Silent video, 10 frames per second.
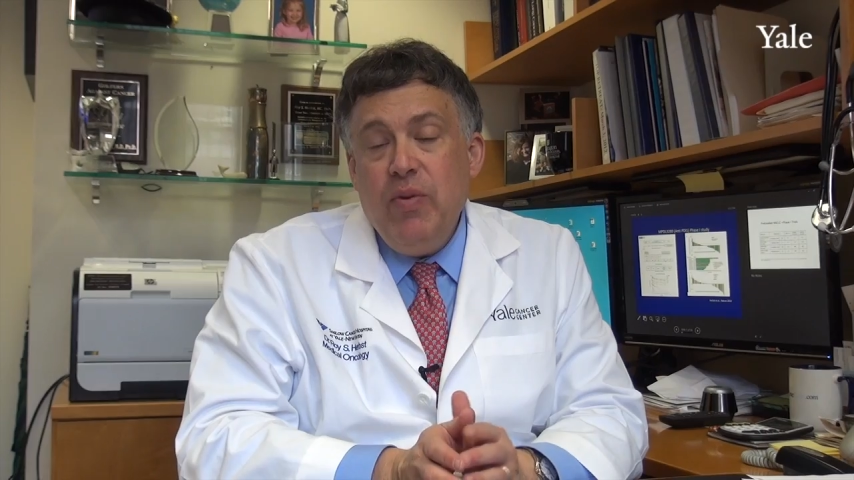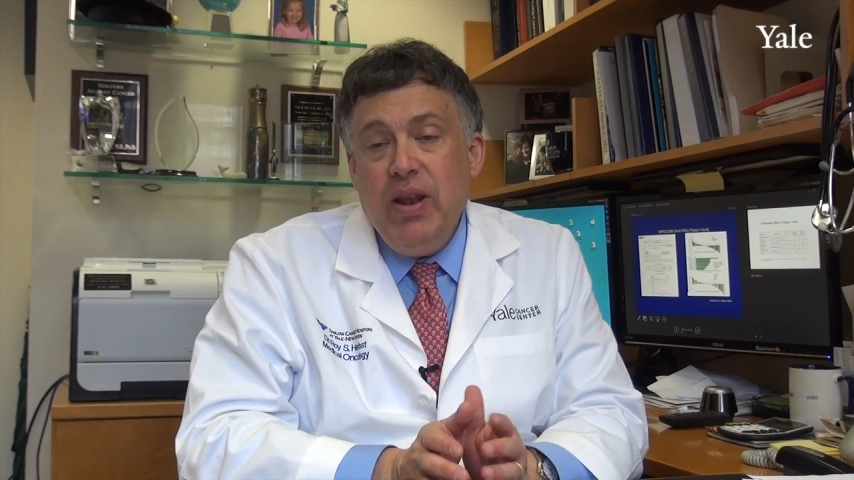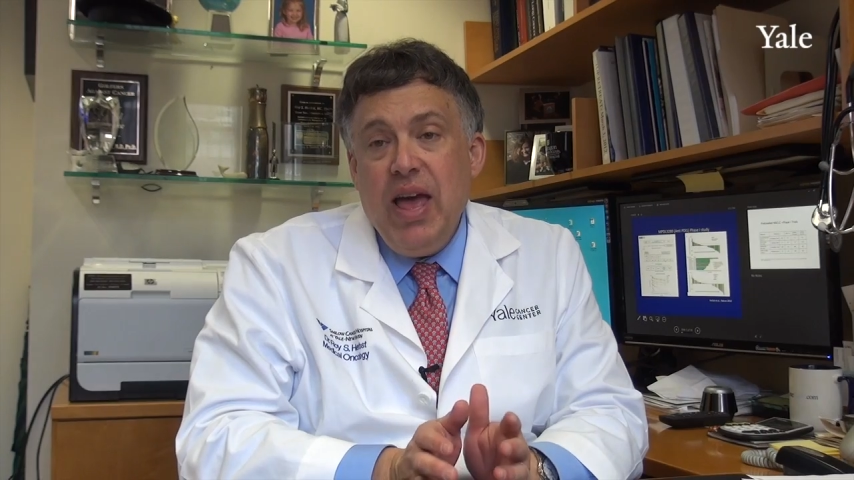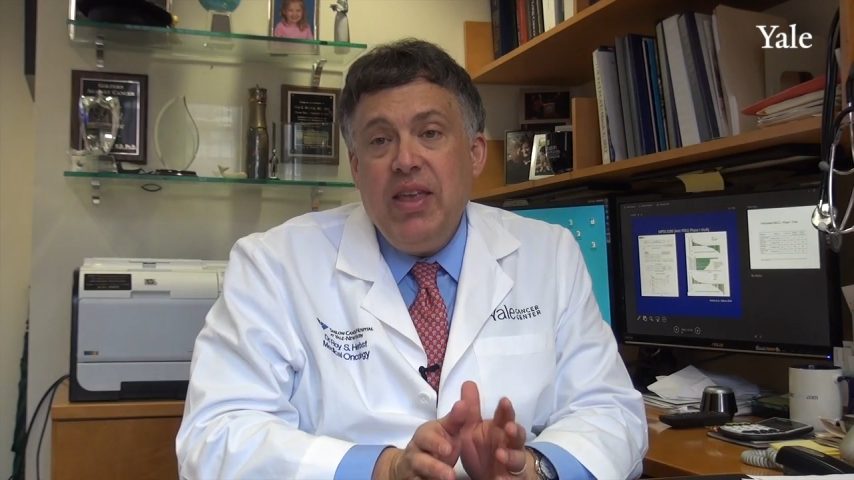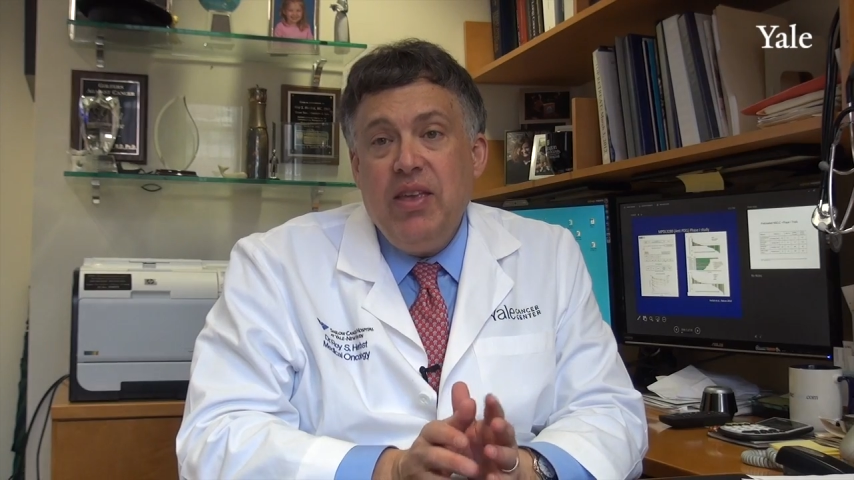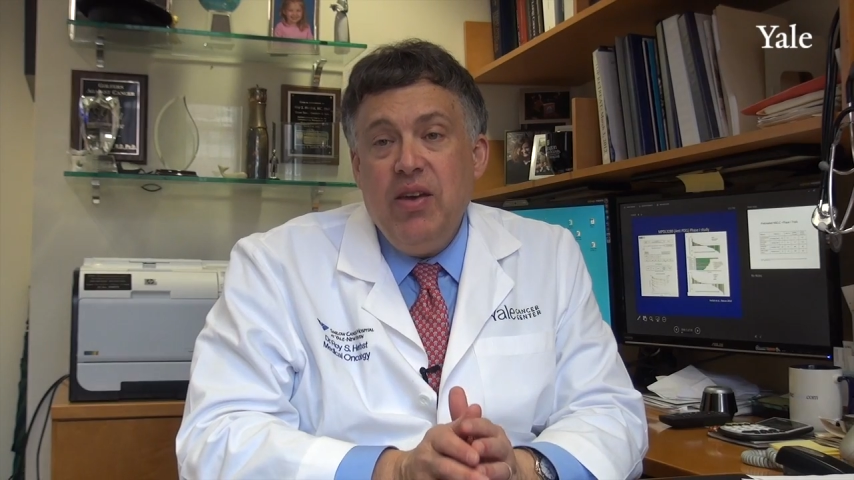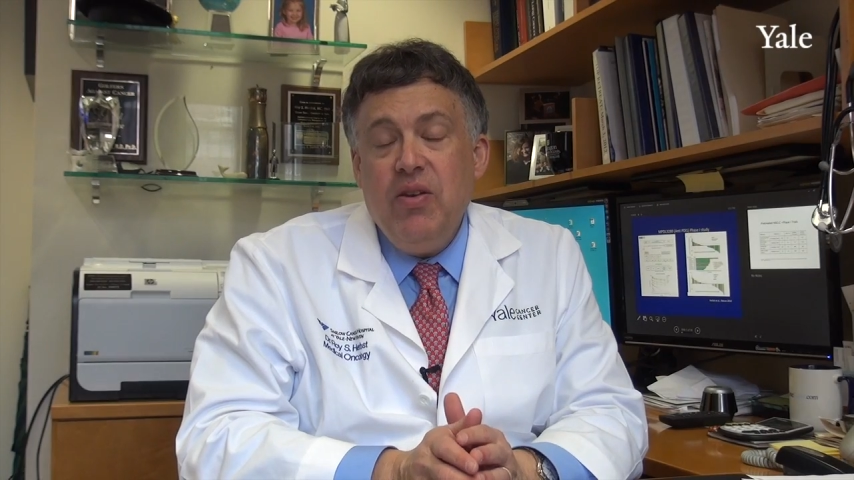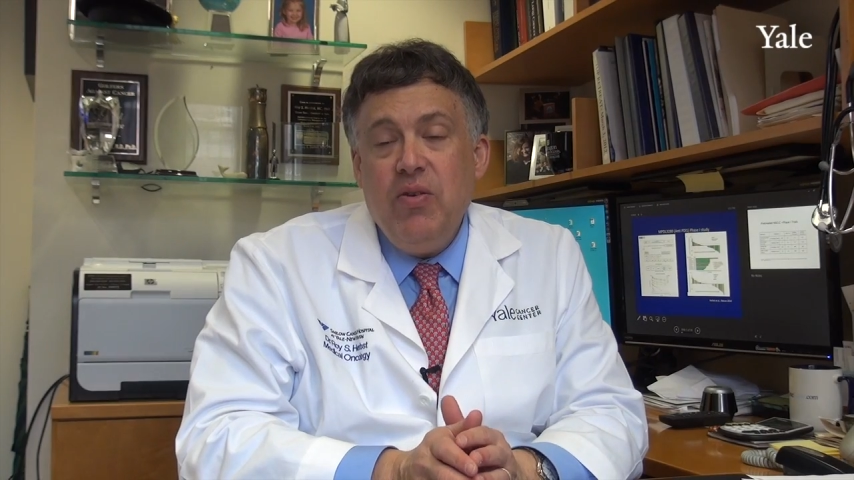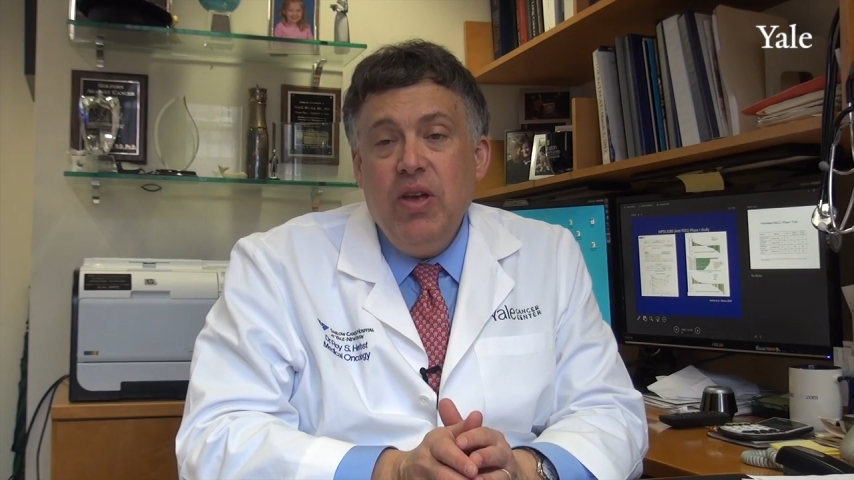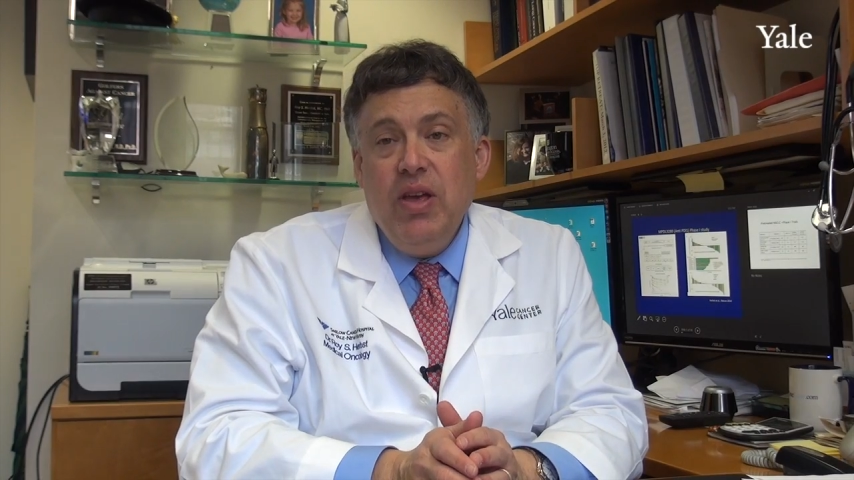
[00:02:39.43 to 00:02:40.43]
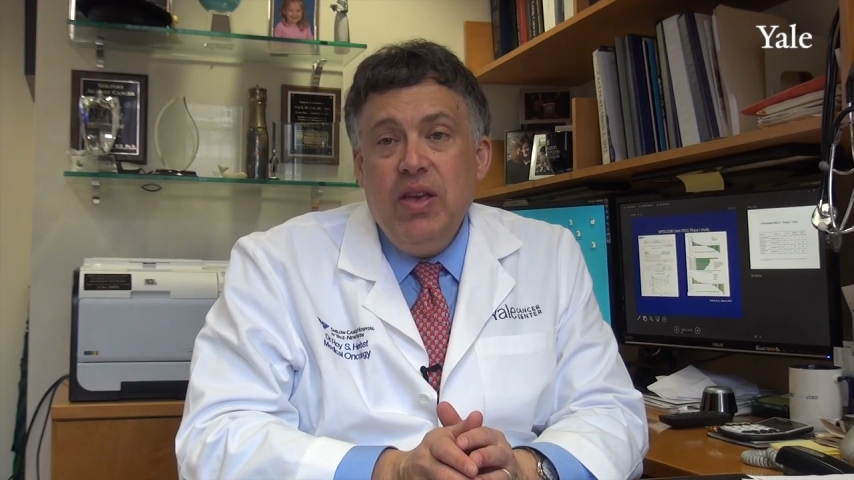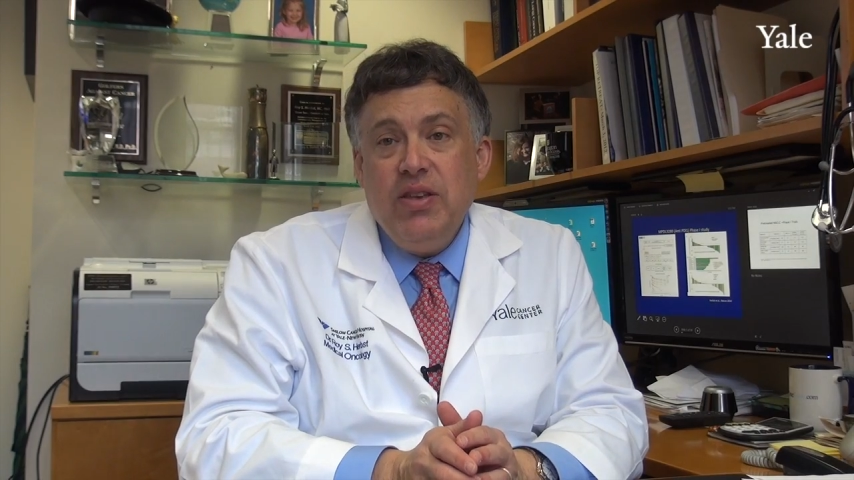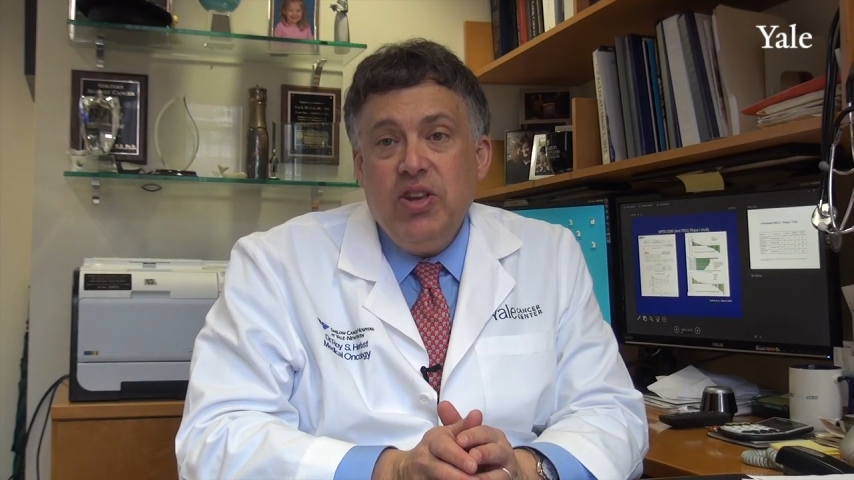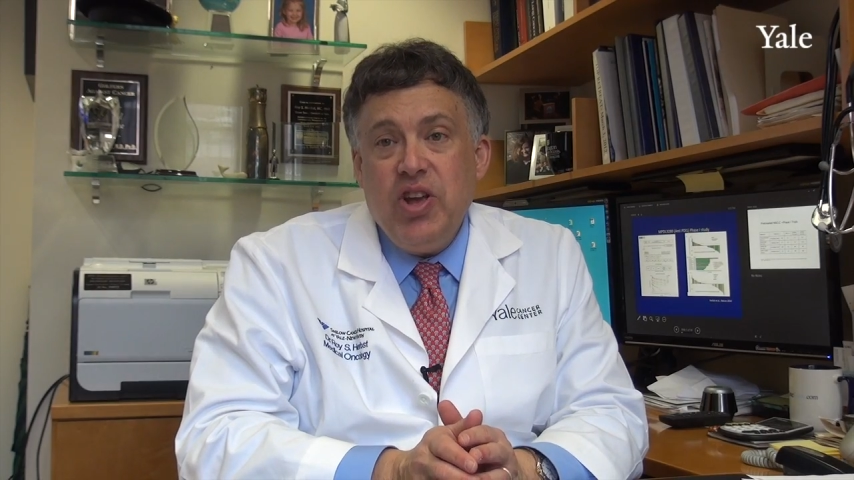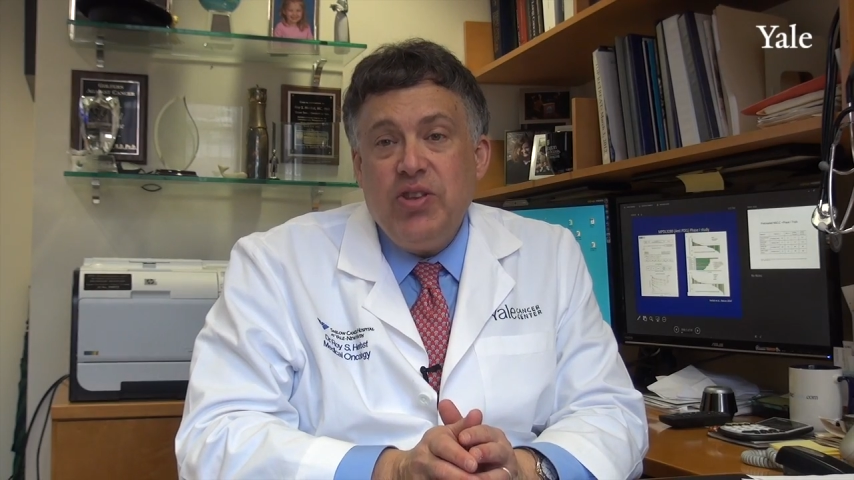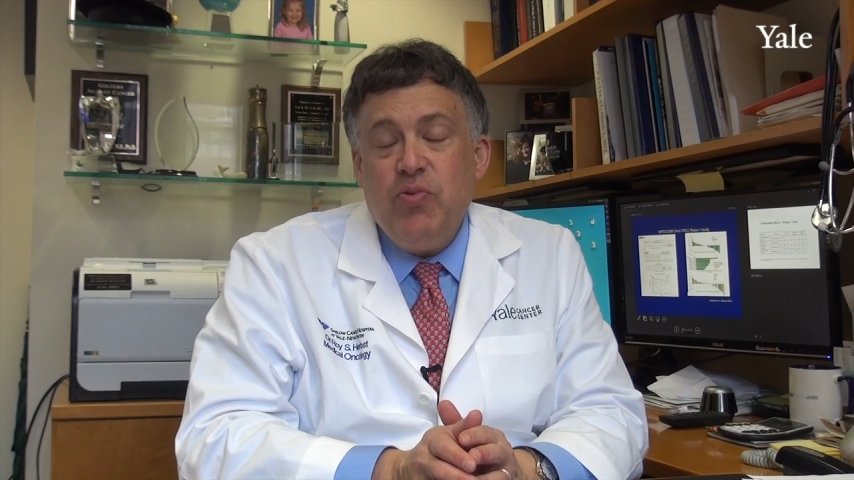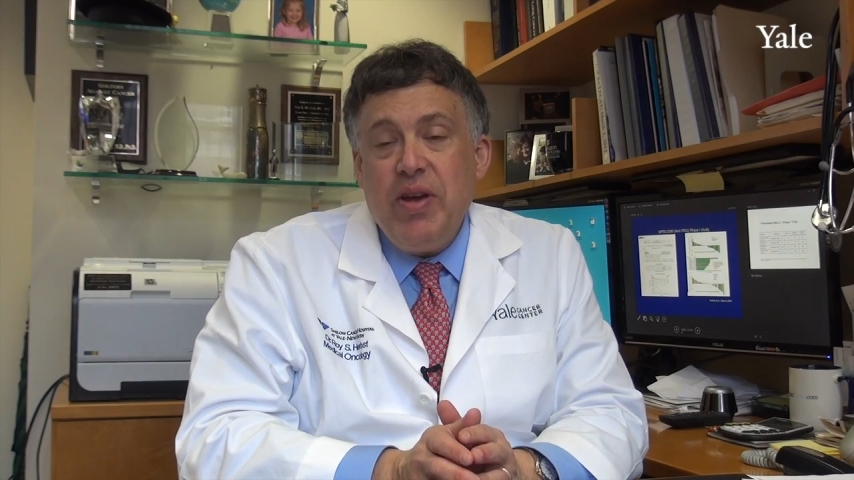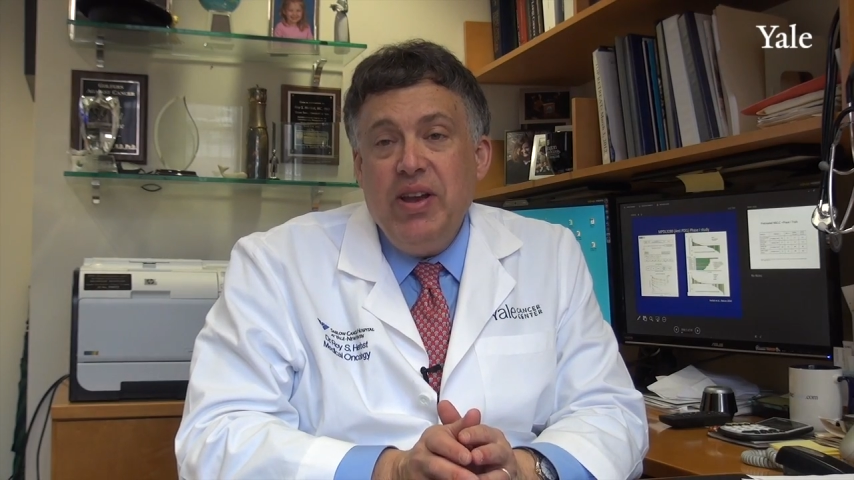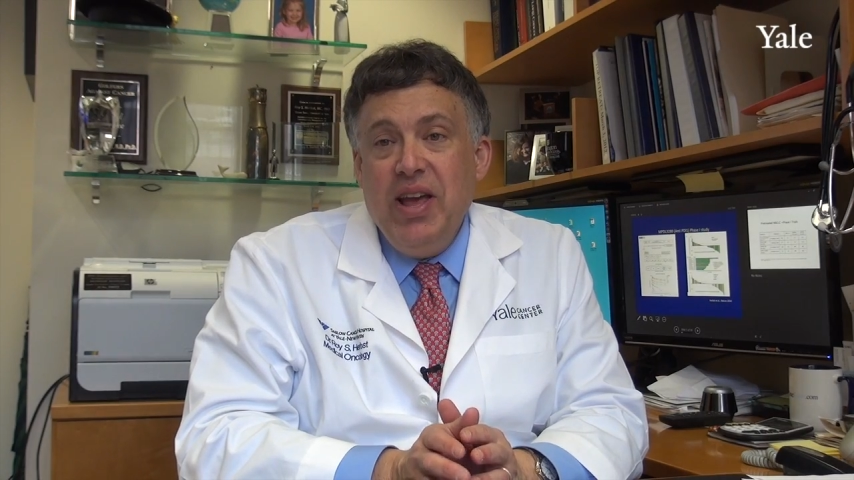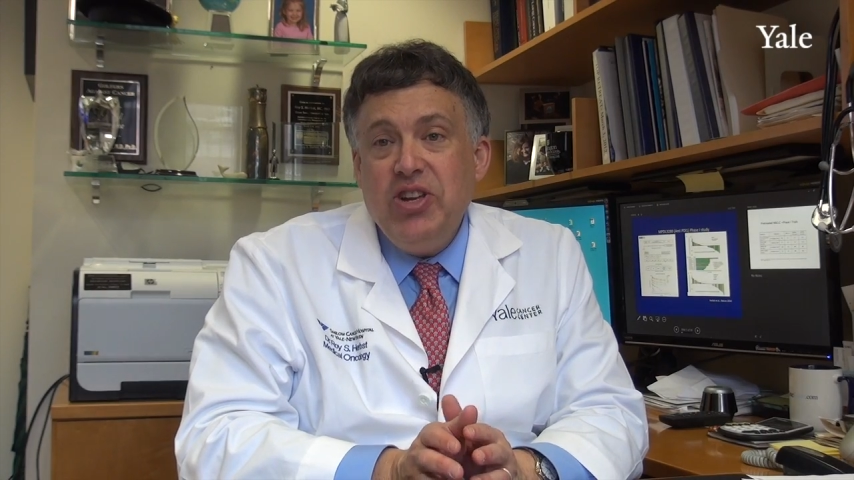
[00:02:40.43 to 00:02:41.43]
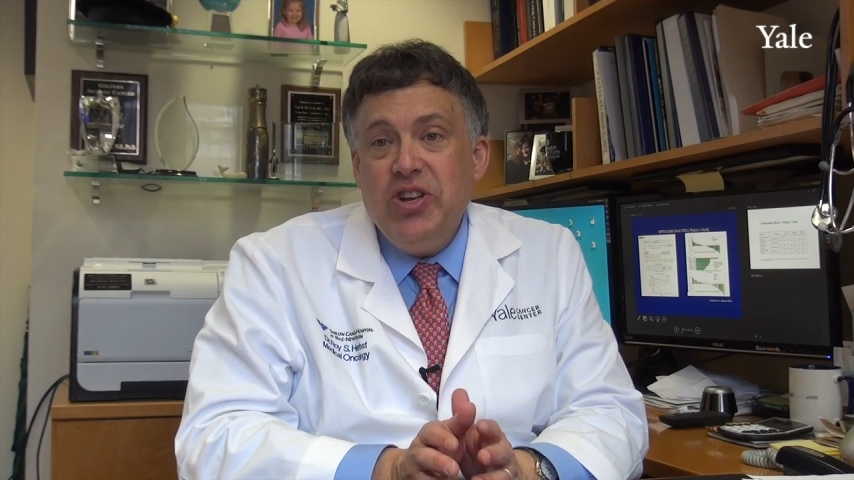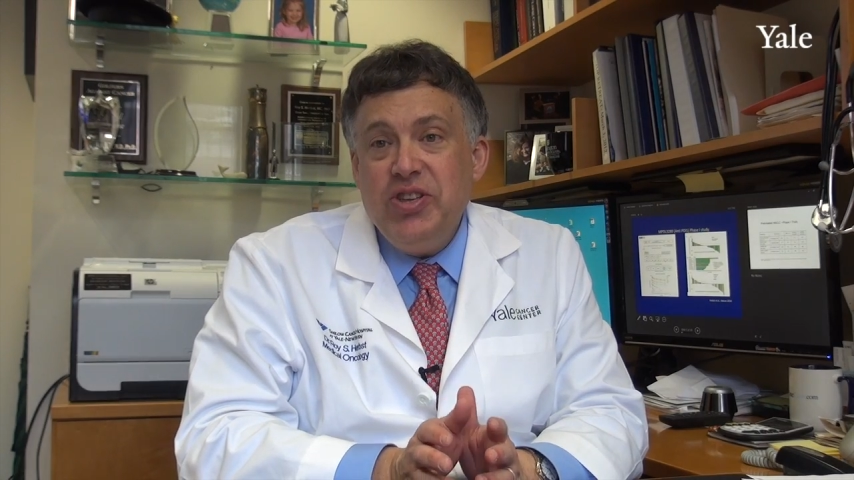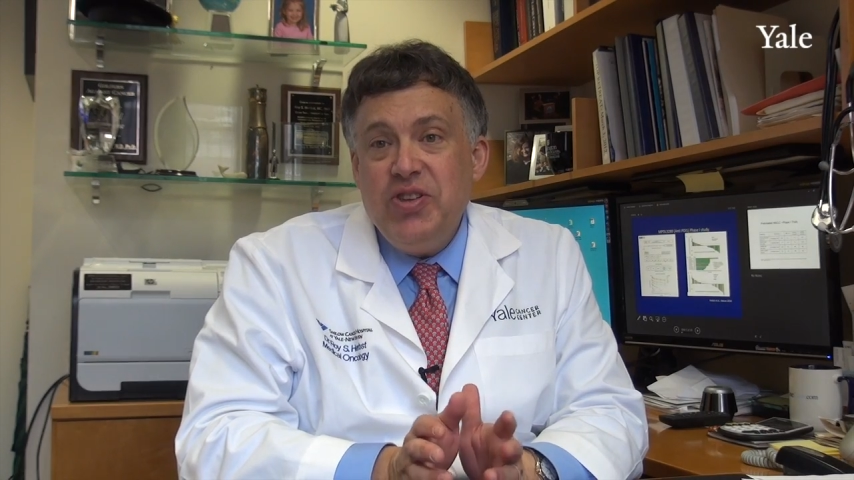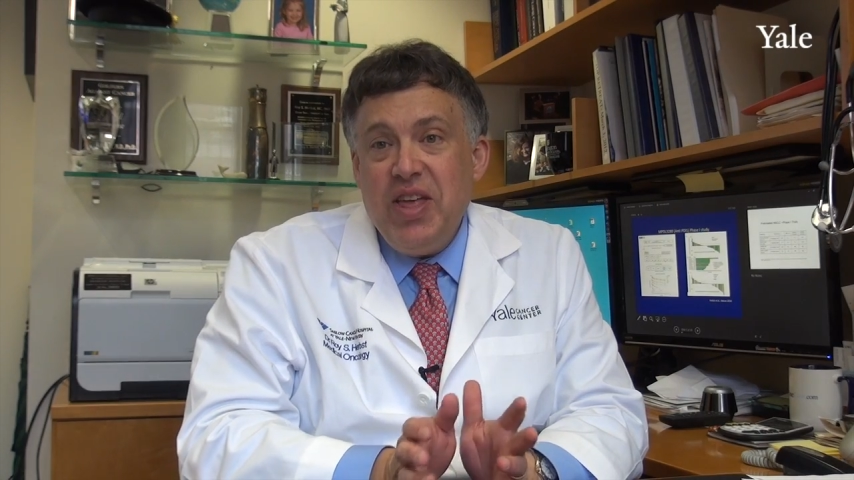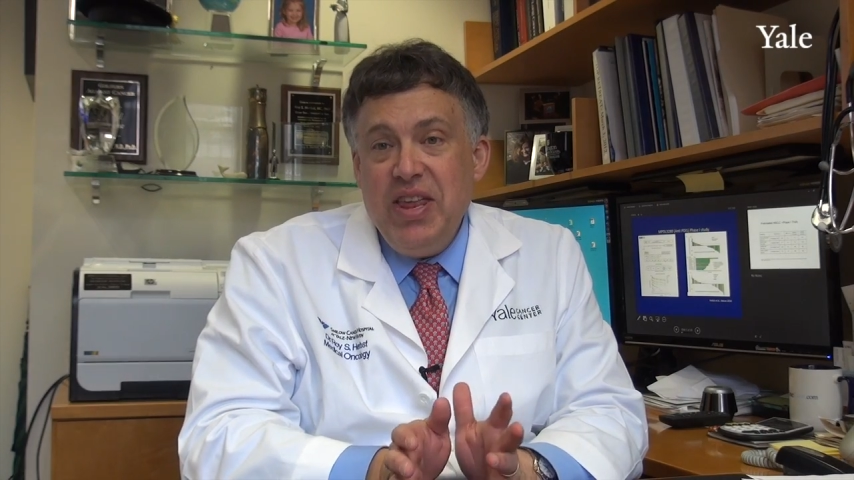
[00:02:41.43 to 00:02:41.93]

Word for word: We'd like to suggest regulation so